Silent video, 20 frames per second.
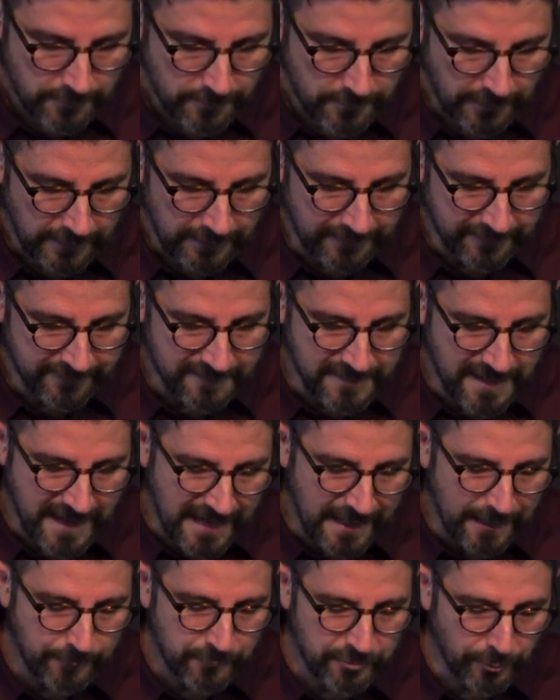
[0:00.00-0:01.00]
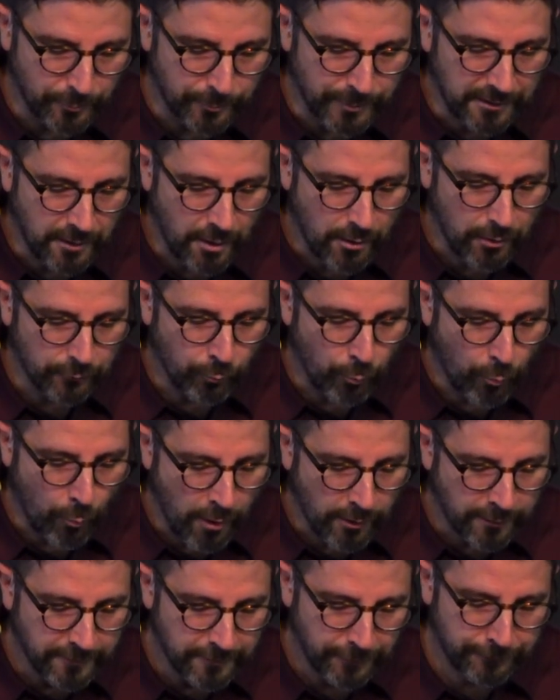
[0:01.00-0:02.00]
And his name shall be called
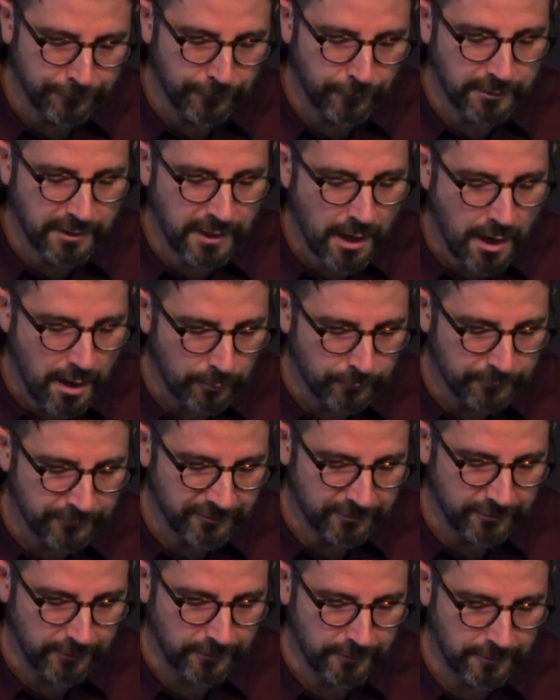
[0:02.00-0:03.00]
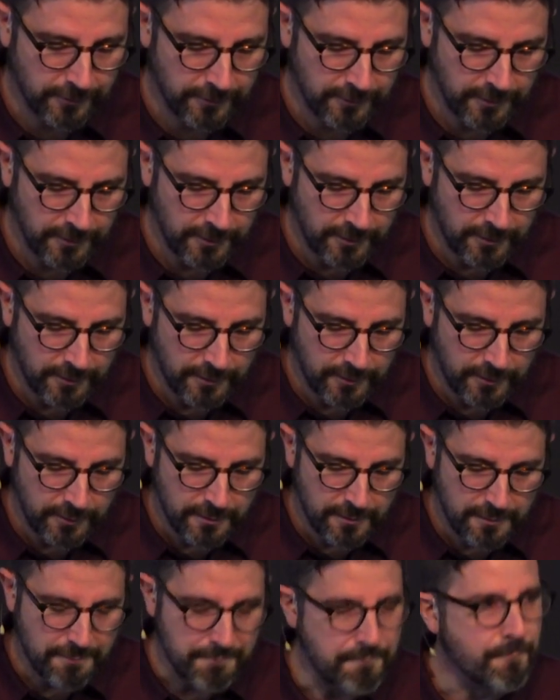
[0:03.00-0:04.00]
Wonderful Counselor,
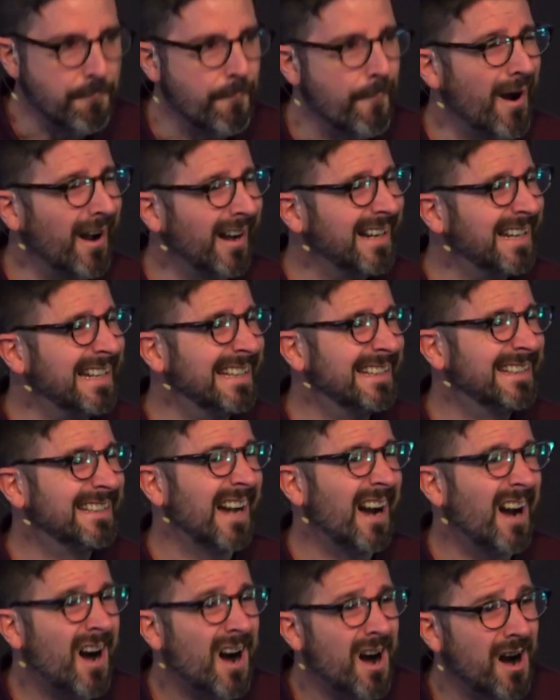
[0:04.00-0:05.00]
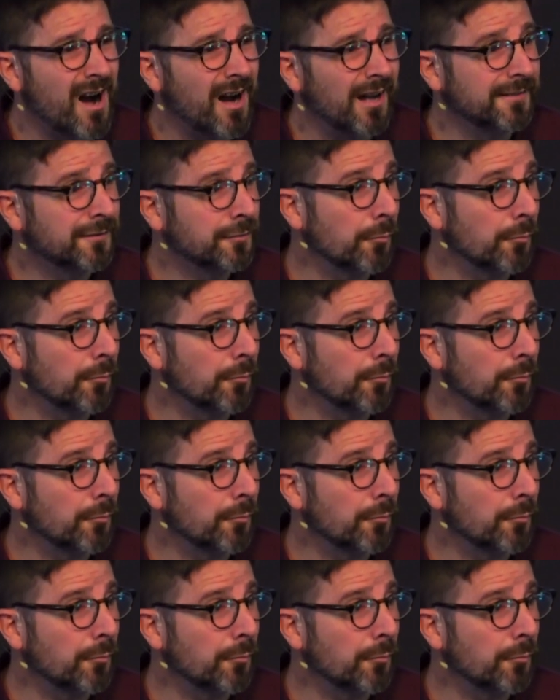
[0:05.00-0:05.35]
Mighty God.